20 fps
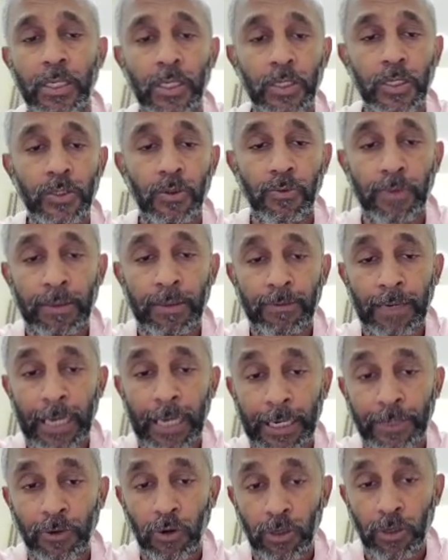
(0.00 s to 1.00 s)
So we will
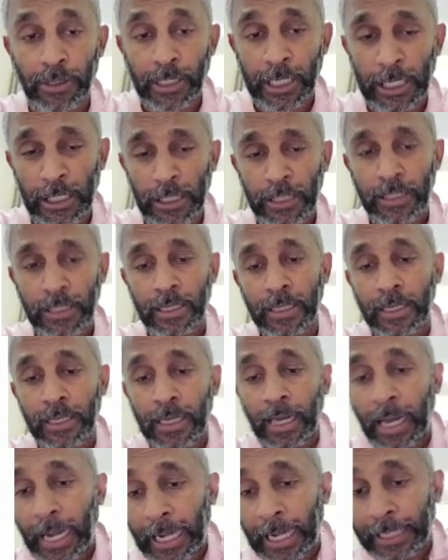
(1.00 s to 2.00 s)
add all this,
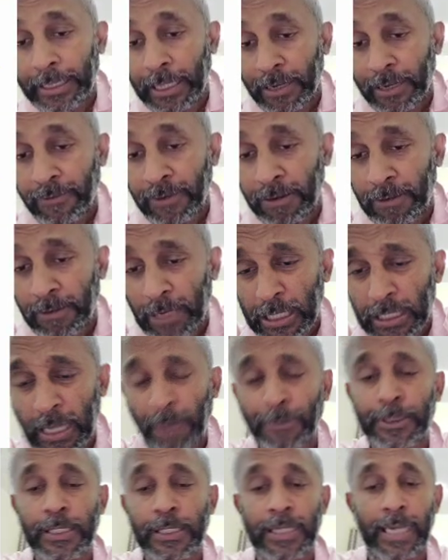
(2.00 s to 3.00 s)
and then we will
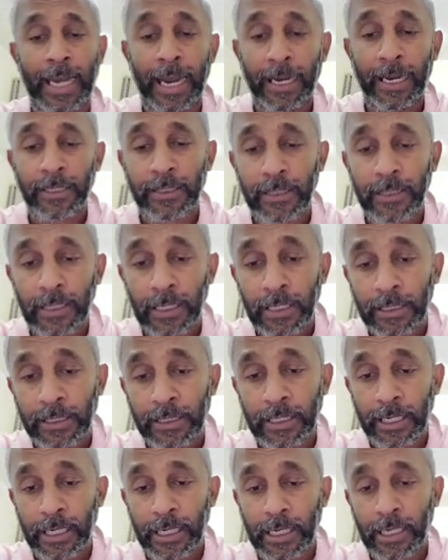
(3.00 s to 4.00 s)
subtract
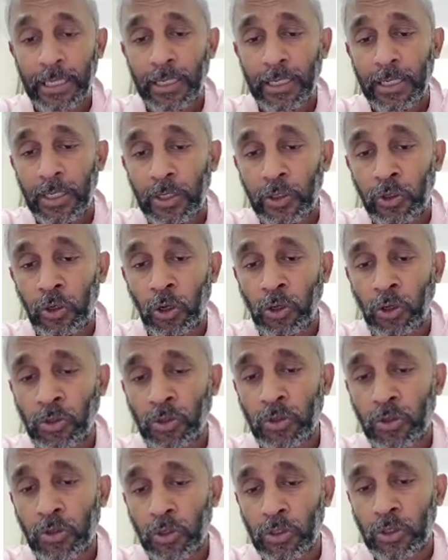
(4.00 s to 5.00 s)
the
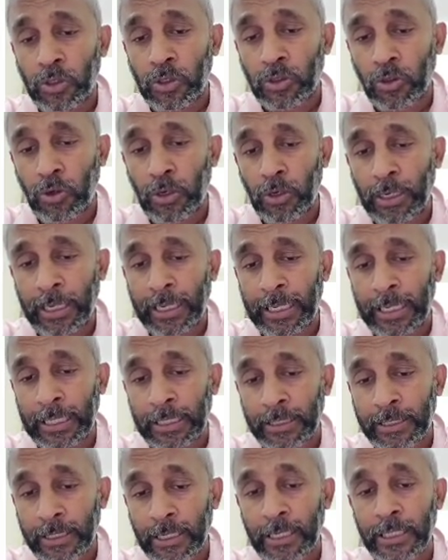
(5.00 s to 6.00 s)
non-controlling
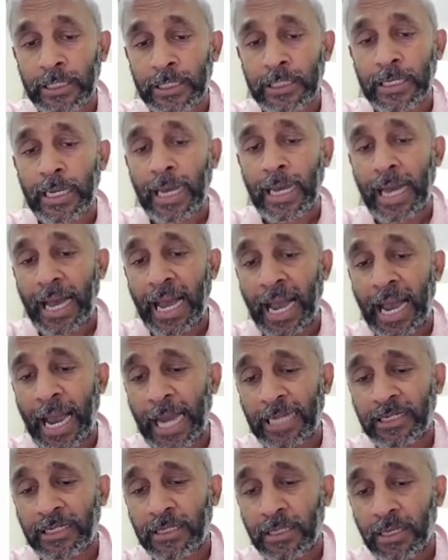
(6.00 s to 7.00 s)
interest
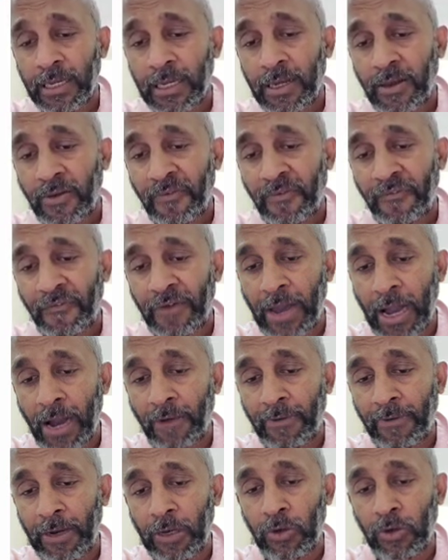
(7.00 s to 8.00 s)
at fair
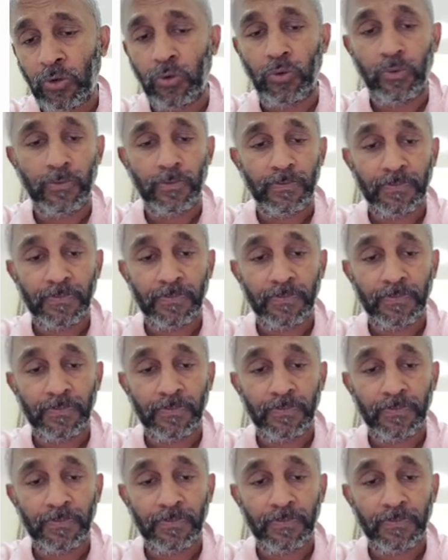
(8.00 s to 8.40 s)
value.